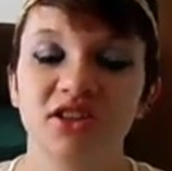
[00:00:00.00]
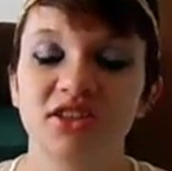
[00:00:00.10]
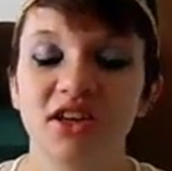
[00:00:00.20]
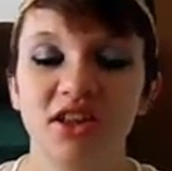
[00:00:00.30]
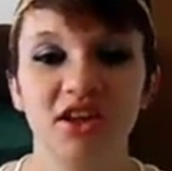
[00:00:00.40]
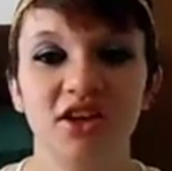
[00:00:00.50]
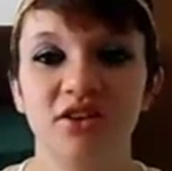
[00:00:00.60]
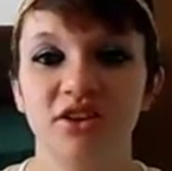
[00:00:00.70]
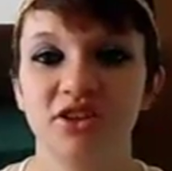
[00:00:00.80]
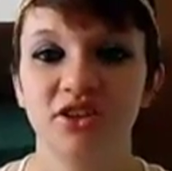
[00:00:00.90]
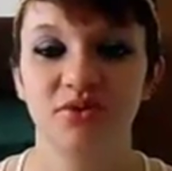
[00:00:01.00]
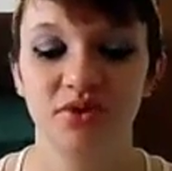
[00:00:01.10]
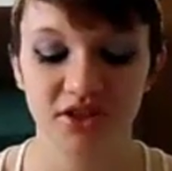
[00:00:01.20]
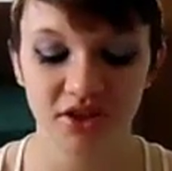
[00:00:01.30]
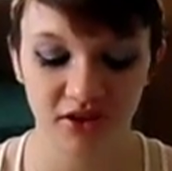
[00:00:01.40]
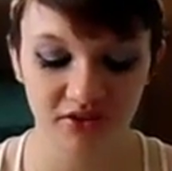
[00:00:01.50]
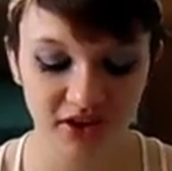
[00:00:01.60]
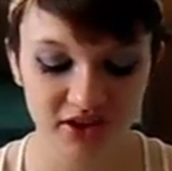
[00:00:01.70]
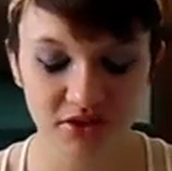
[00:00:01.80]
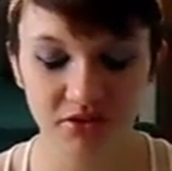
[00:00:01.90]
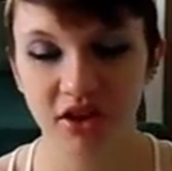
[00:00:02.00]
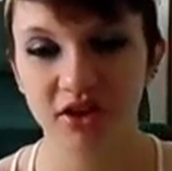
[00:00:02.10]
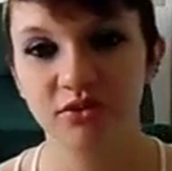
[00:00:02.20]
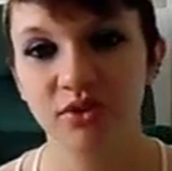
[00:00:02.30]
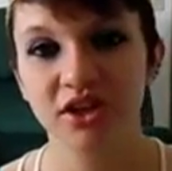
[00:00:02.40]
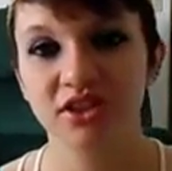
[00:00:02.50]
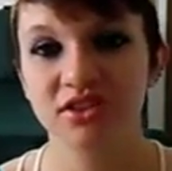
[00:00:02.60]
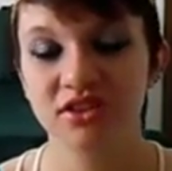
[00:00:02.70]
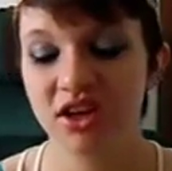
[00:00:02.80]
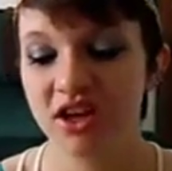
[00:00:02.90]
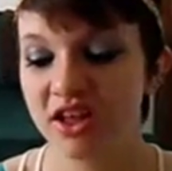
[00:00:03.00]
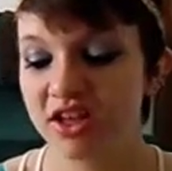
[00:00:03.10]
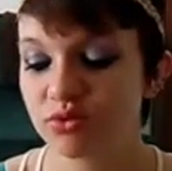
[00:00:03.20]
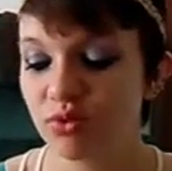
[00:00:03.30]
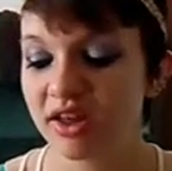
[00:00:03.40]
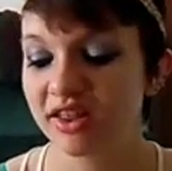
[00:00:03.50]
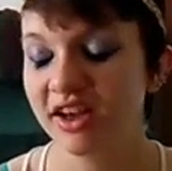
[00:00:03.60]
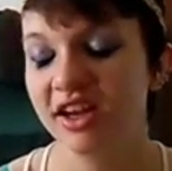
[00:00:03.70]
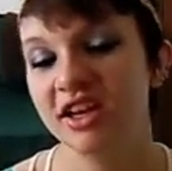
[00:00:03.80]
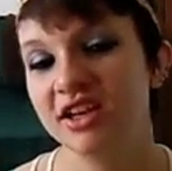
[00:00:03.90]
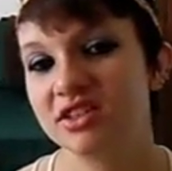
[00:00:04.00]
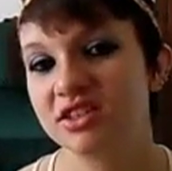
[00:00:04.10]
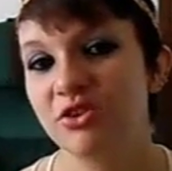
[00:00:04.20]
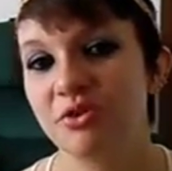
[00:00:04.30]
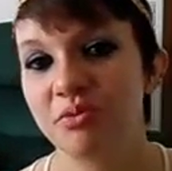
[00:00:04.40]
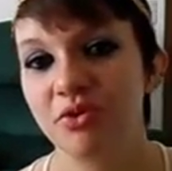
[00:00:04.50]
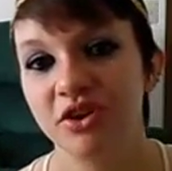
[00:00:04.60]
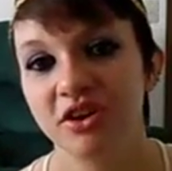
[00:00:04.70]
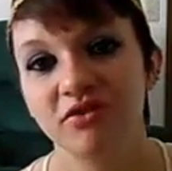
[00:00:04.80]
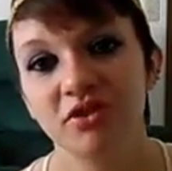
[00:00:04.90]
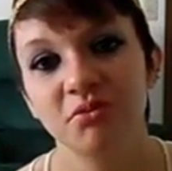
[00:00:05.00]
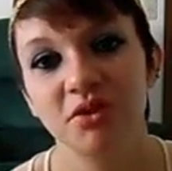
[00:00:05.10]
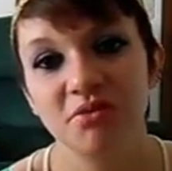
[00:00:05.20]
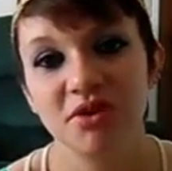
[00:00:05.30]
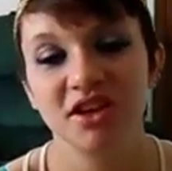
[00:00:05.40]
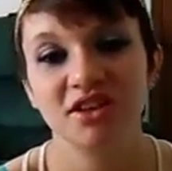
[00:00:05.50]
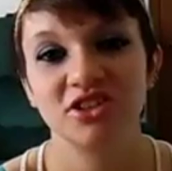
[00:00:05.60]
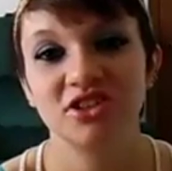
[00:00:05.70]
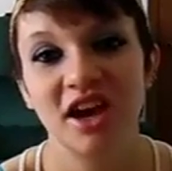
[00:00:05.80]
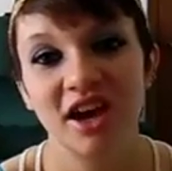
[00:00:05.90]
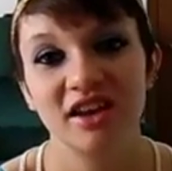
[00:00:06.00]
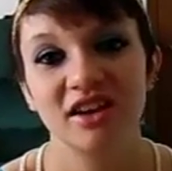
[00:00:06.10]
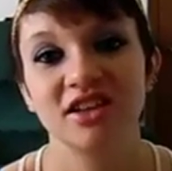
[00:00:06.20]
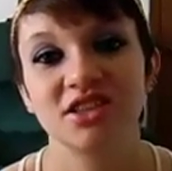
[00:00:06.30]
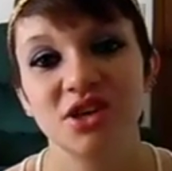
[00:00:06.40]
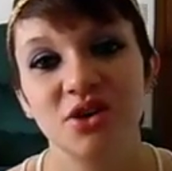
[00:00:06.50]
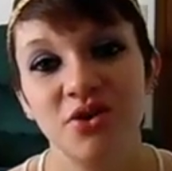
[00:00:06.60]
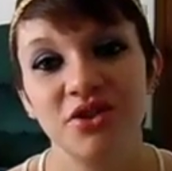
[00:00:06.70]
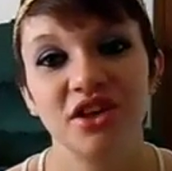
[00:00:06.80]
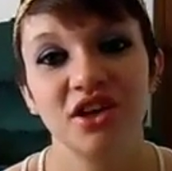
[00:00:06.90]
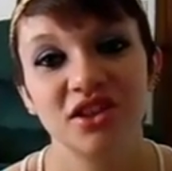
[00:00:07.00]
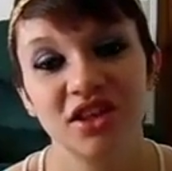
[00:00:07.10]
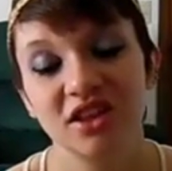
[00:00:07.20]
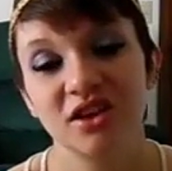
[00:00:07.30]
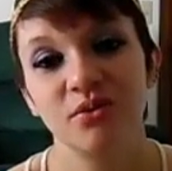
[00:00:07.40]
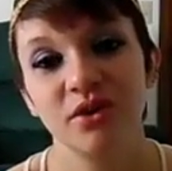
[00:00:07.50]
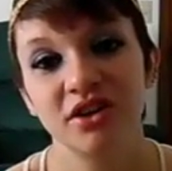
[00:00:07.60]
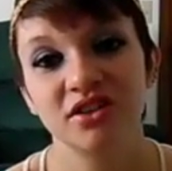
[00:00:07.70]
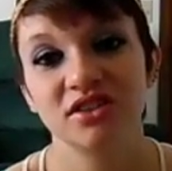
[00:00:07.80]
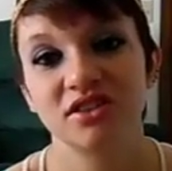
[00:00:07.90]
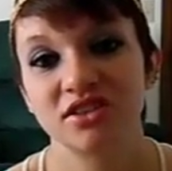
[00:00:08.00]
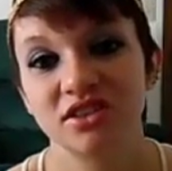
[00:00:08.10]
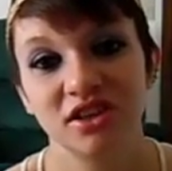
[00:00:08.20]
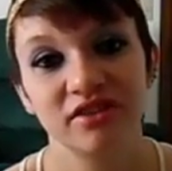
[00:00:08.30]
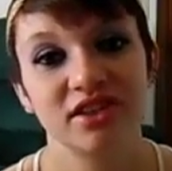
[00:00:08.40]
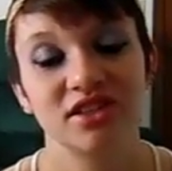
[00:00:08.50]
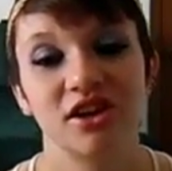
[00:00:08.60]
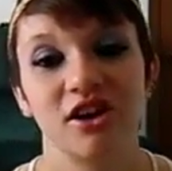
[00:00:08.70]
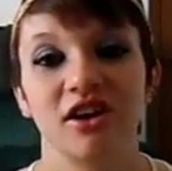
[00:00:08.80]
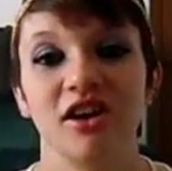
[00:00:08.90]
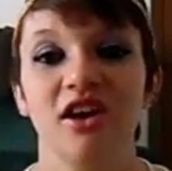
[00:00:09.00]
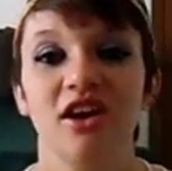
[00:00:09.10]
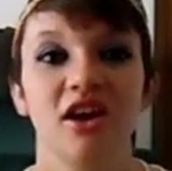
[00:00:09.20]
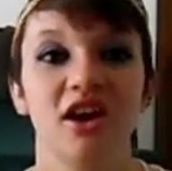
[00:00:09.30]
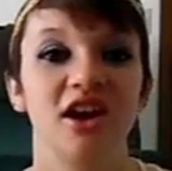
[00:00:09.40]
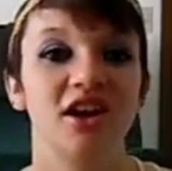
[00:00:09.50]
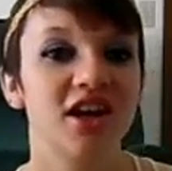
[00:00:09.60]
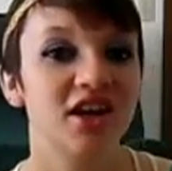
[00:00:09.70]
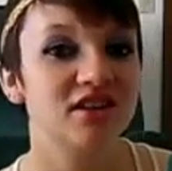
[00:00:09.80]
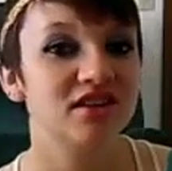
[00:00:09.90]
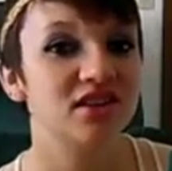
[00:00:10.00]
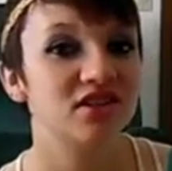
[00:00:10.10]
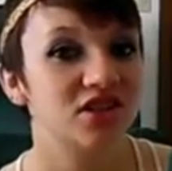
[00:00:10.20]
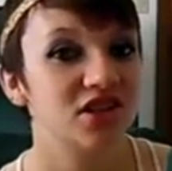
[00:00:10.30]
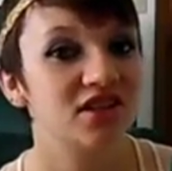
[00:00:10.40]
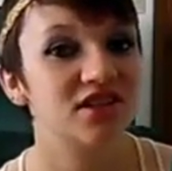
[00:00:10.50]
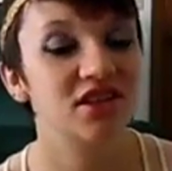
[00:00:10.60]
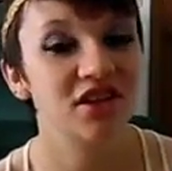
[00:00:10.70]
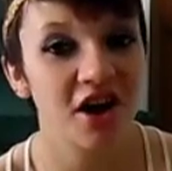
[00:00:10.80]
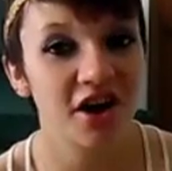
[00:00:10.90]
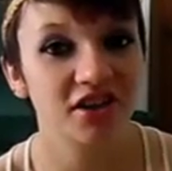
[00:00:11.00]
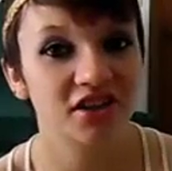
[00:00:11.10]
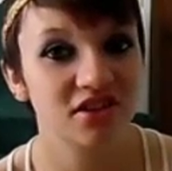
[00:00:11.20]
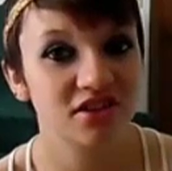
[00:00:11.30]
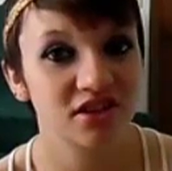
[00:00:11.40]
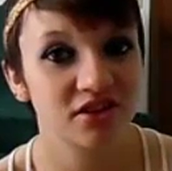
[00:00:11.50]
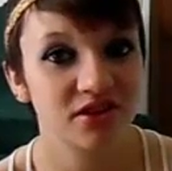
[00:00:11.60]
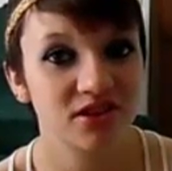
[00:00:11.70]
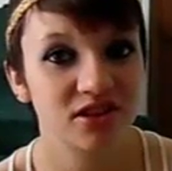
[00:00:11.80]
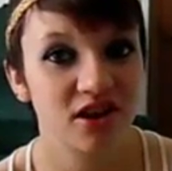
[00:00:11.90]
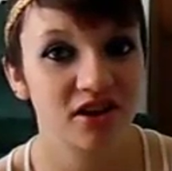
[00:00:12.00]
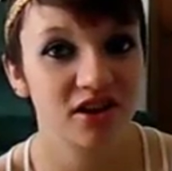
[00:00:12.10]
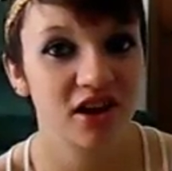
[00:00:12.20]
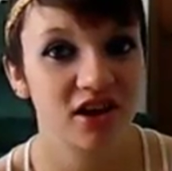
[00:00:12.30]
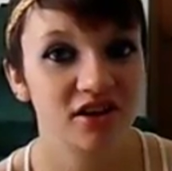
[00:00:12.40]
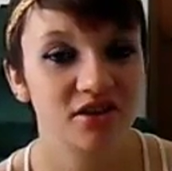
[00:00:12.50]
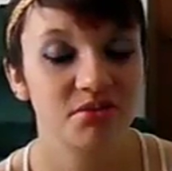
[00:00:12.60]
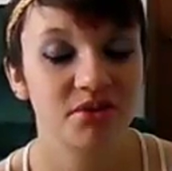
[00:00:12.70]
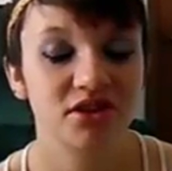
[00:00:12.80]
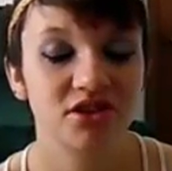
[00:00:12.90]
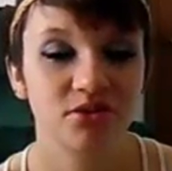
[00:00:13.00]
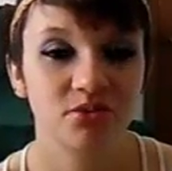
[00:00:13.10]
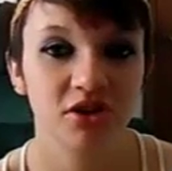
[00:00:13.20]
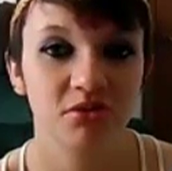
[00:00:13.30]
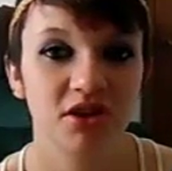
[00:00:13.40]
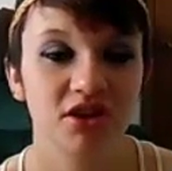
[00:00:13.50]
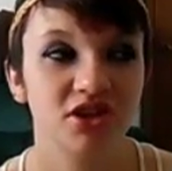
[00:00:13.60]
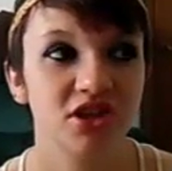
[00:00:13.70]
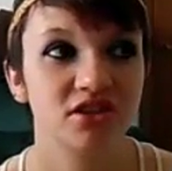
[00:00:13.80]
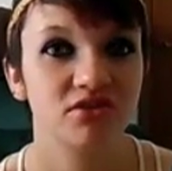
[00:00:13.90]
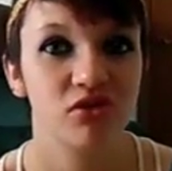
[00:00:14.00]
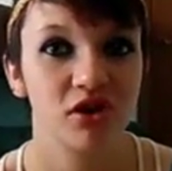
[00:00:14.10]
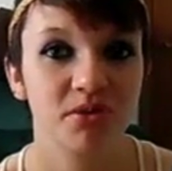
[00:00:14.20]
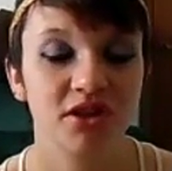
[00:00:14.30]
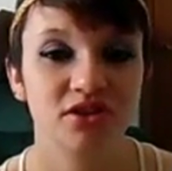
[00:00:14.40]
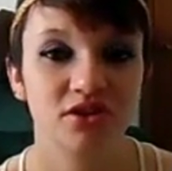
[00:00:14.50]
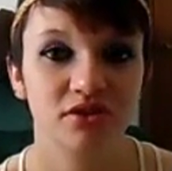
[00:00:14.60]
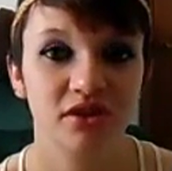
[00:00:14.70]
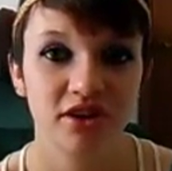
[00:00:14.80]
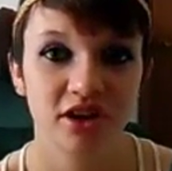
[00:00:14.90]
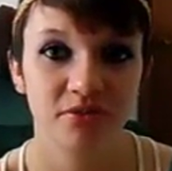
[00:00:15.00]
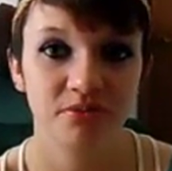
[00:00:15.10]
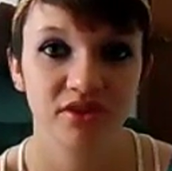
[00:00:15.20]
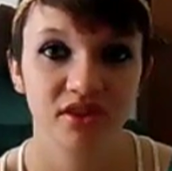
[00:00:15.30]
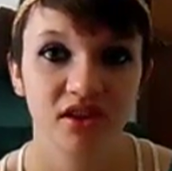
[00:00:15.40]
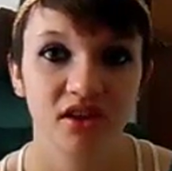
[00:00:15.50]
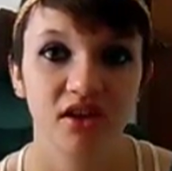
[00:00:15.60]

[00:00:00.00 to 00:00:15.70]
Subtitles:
There's just nothing you can do until you find something that works. And that's why Lady is so important for me, because that is the only thing that works is a service dog. And yes, she is not a service dog yet, but she will be. She is 4 months old right now.